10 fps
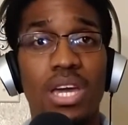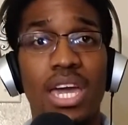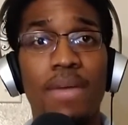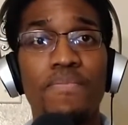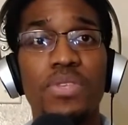
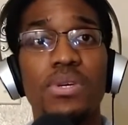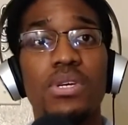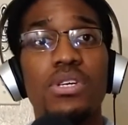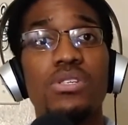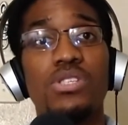Okay,
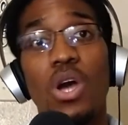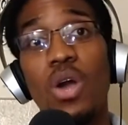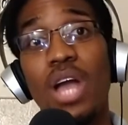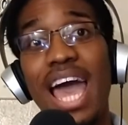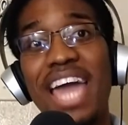
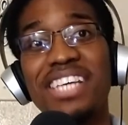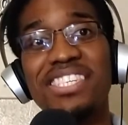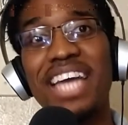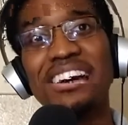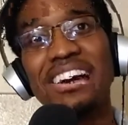so
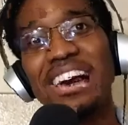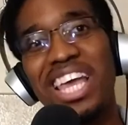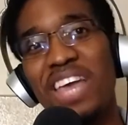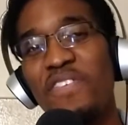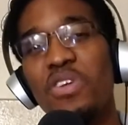guys,
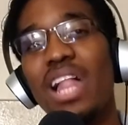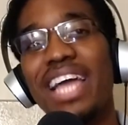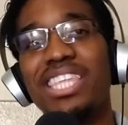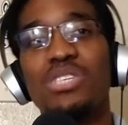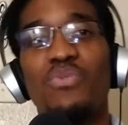if you
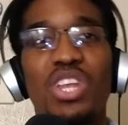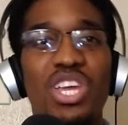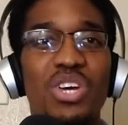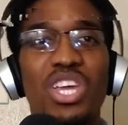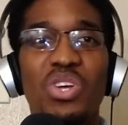like this
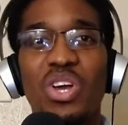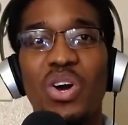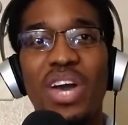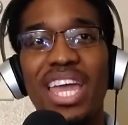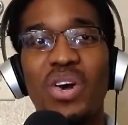video, you can go
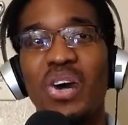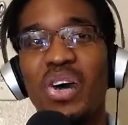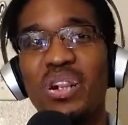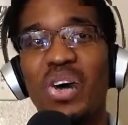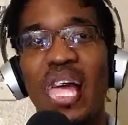ahead
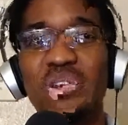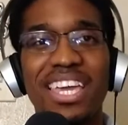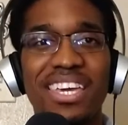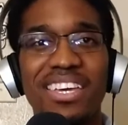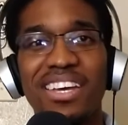and
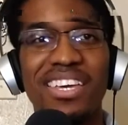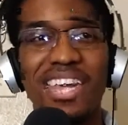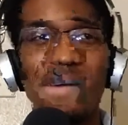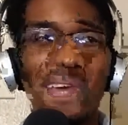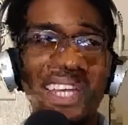like,
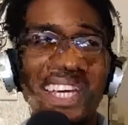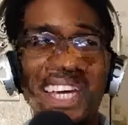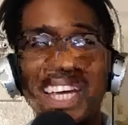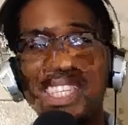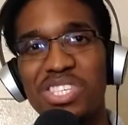comment,
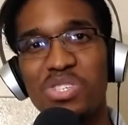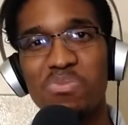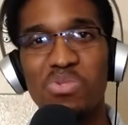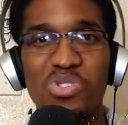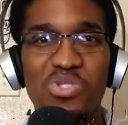and
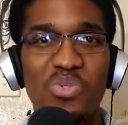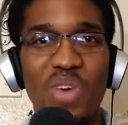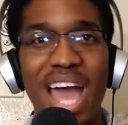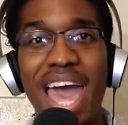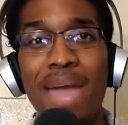
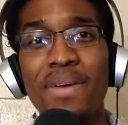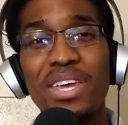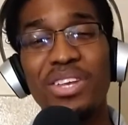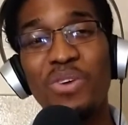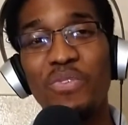subscribe.
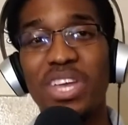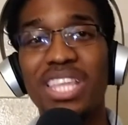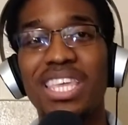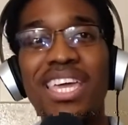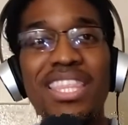Don't
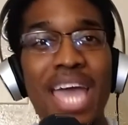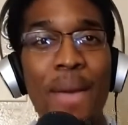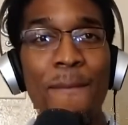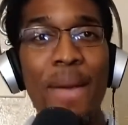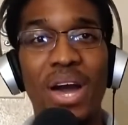forget to hit
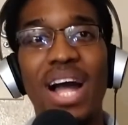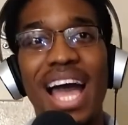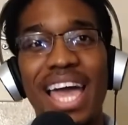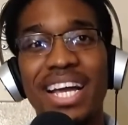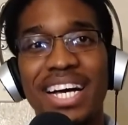that bell
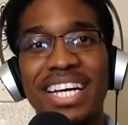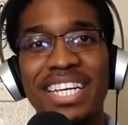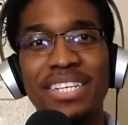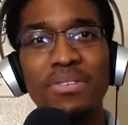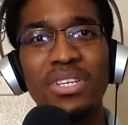
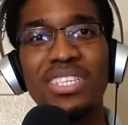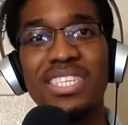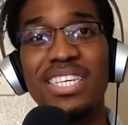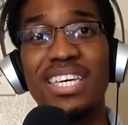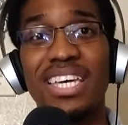icon
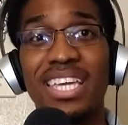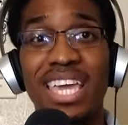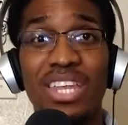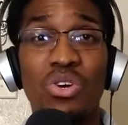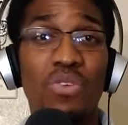to
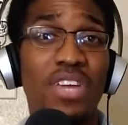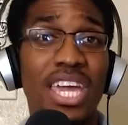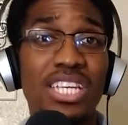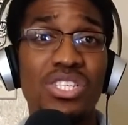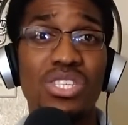get
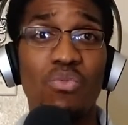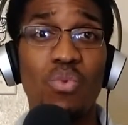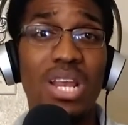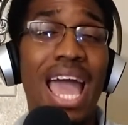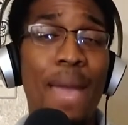notifications of
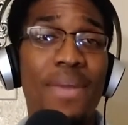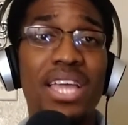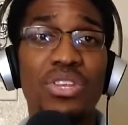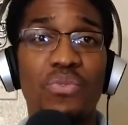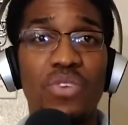when I
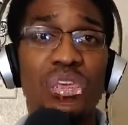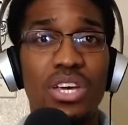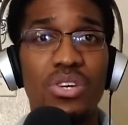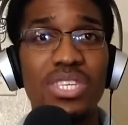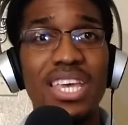make new
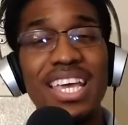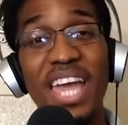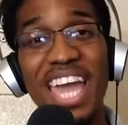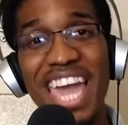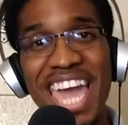videos,
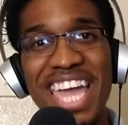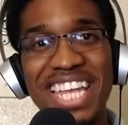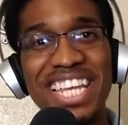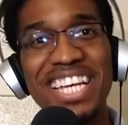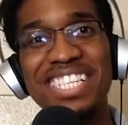
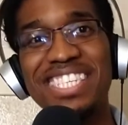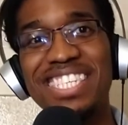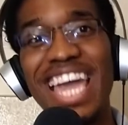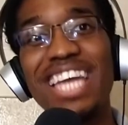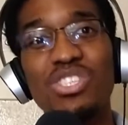and
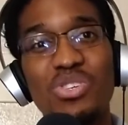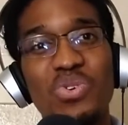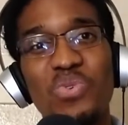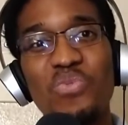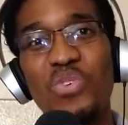stay
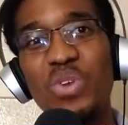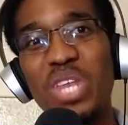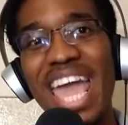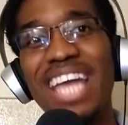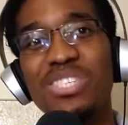tuned for
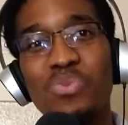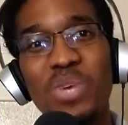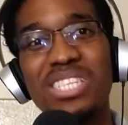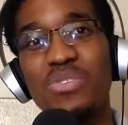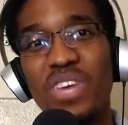next
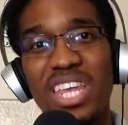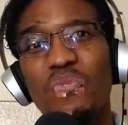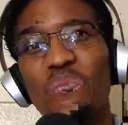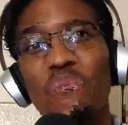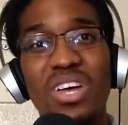week's
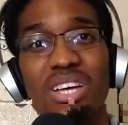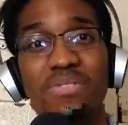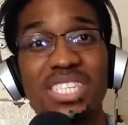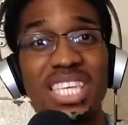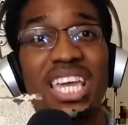video
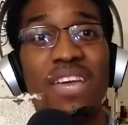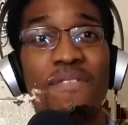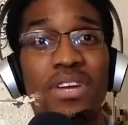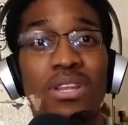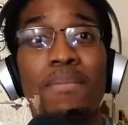of singing
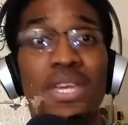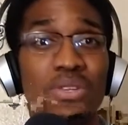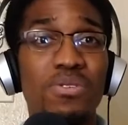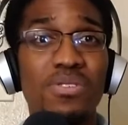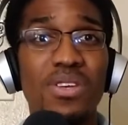
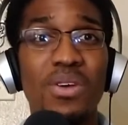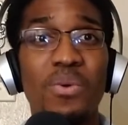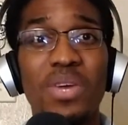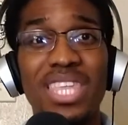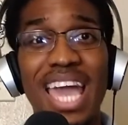fundamentals
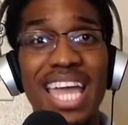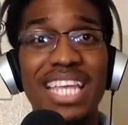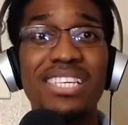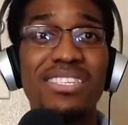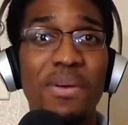with
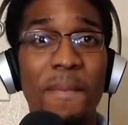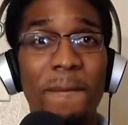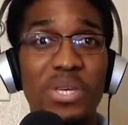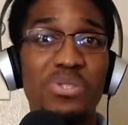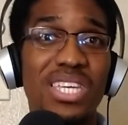Eddie's
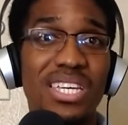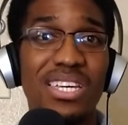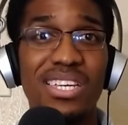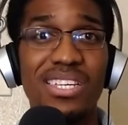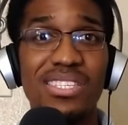
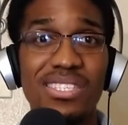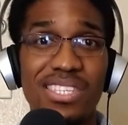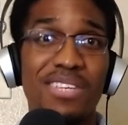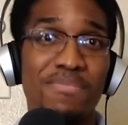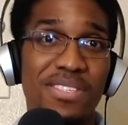Music
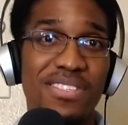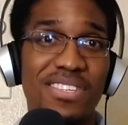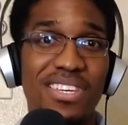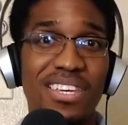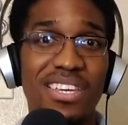Tips.
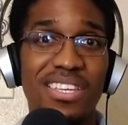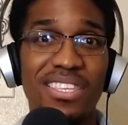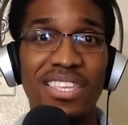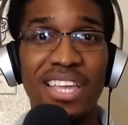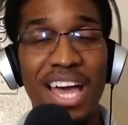
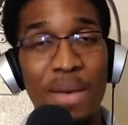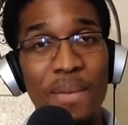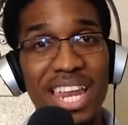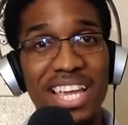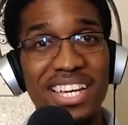I'm
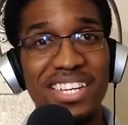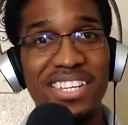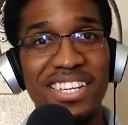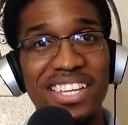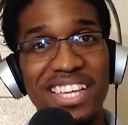Eddie.
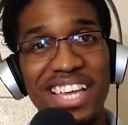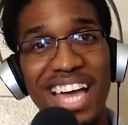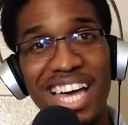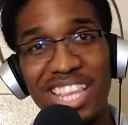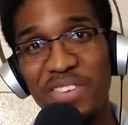
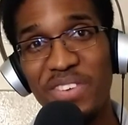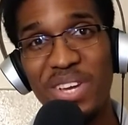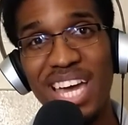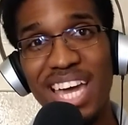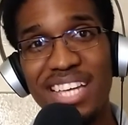I love you
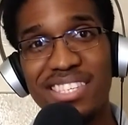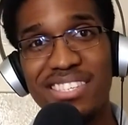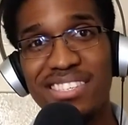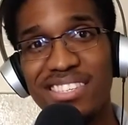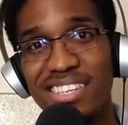
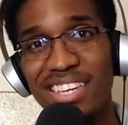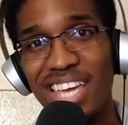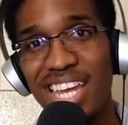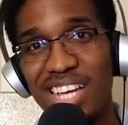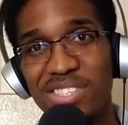guys,
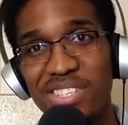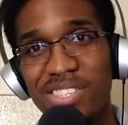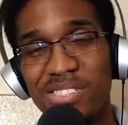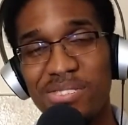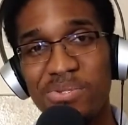and I'll see
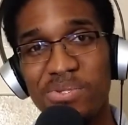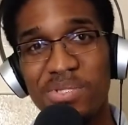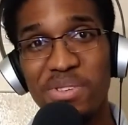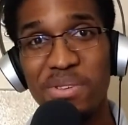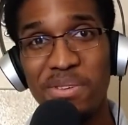you soon.
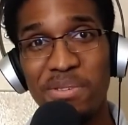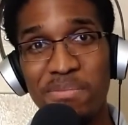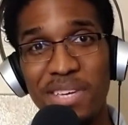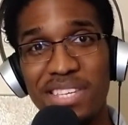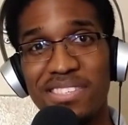
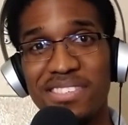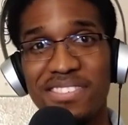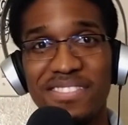Peace.